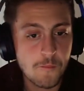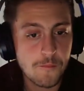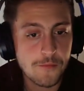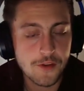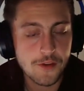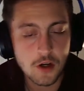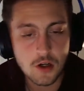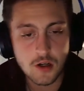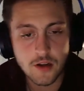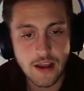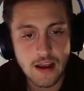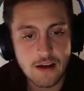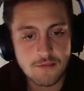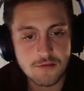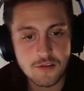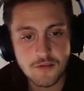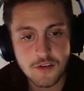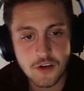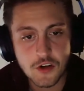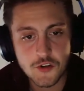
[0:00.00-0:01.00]

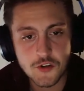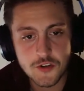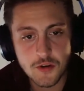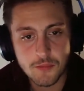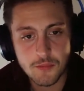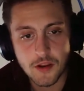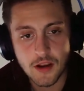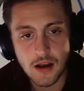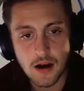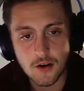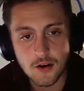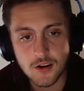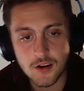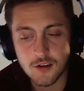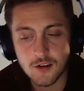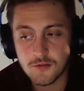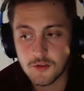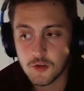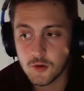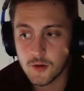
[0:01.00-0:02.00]

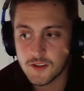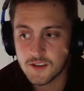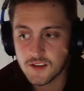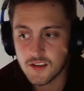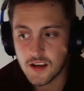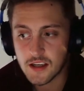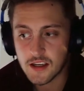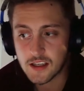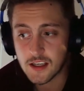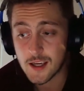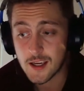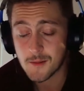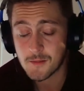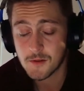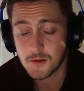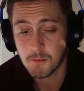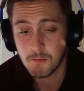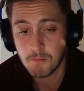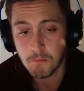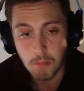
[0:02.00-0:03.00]
And if USA
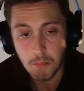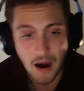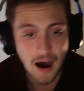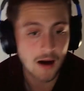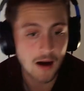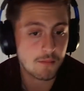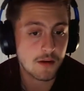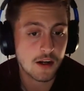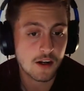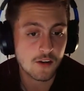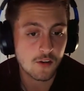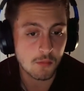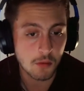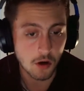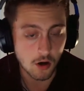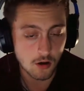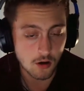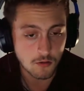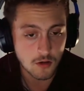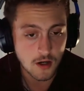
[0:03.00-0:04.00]
keeps bombing the
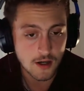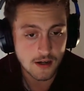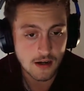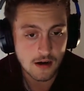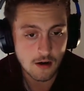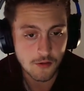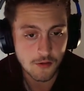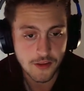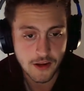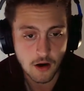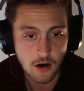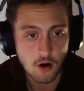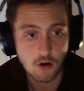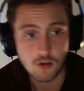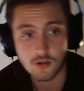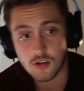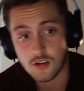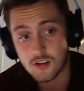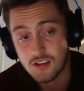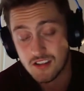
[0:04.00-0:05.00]
ball right now,
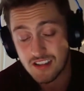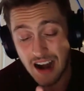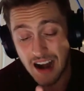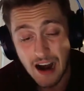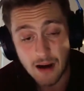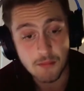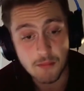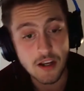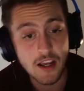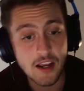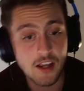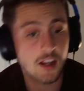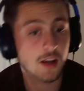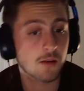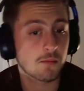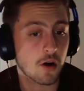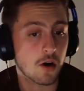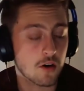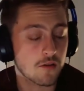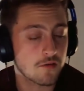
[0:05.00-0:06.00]
they're
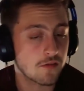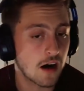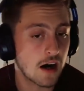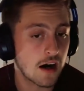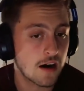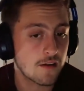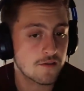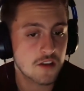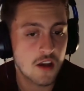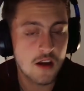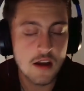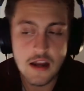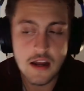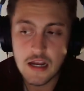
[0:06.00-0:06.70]
dominating par fives.